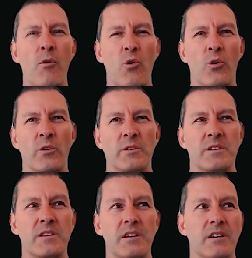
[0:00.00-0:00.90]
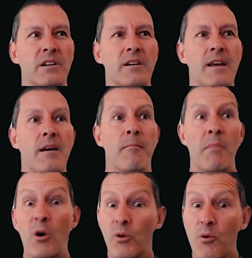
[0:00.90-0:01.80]
or is there
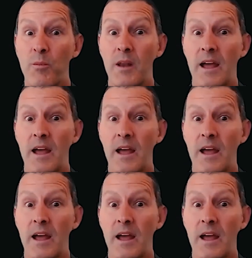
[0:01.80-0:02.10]
multiple